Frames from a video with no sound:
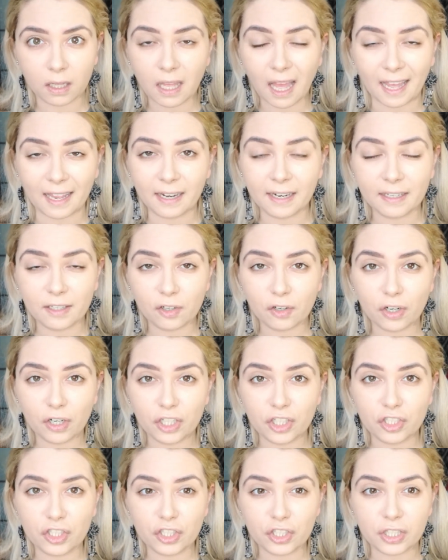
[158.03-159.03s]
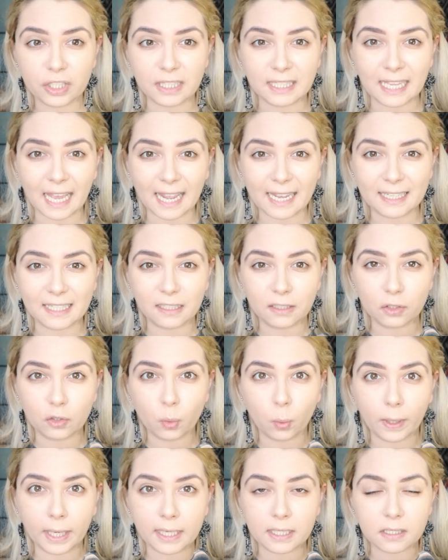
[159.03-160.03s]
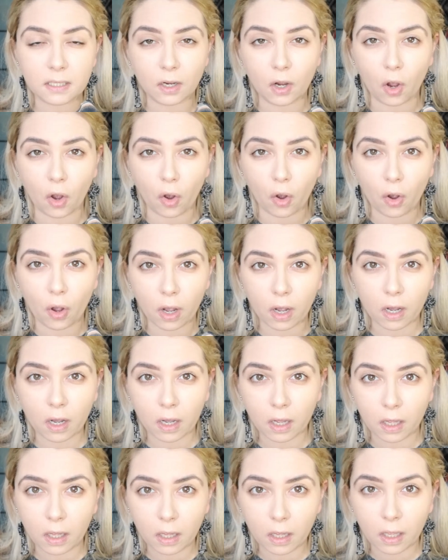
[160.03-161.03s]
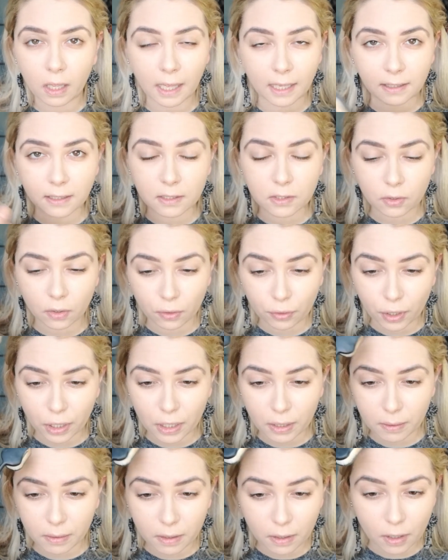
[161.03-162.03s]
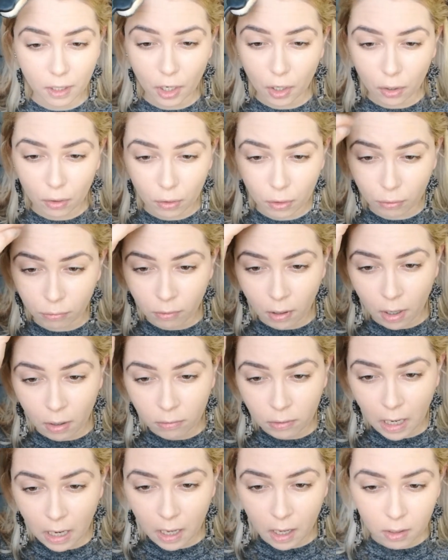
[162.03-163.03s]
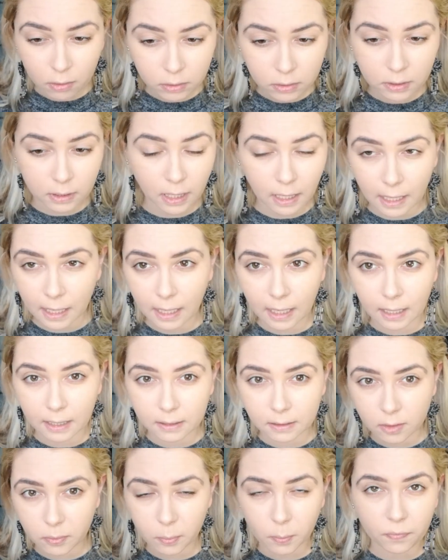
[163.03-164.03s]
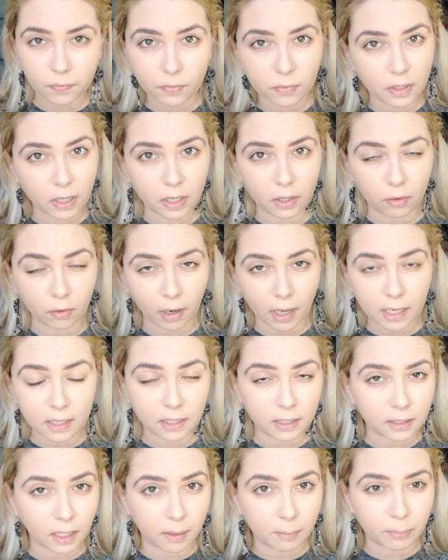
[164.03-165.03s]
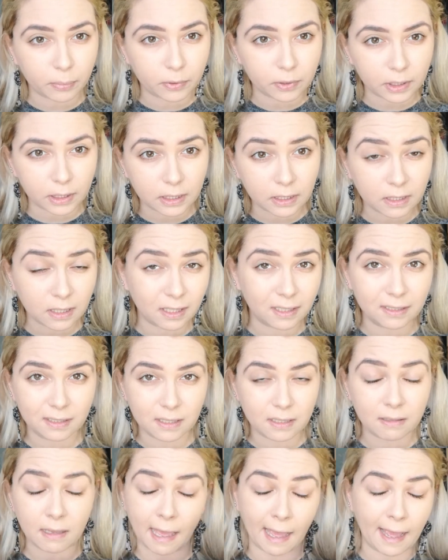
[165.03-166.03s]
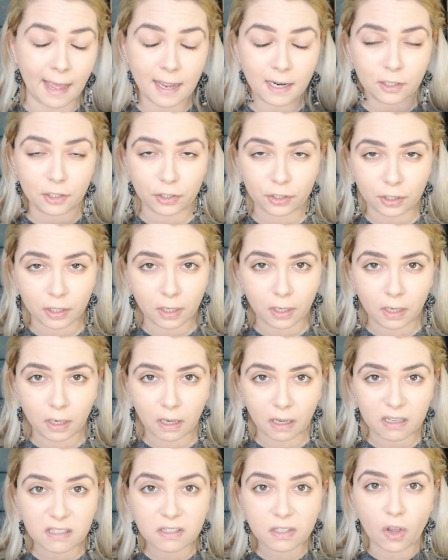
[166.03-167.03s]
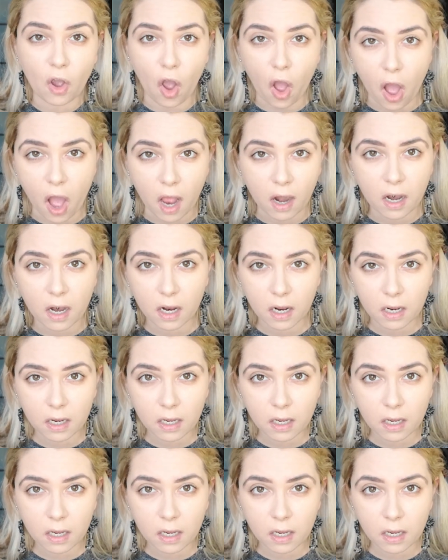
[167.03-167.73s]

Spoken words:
I literally just dyed it 2 weeks ago. And it's already grown out, and the gray that I put in, this ash, is gone.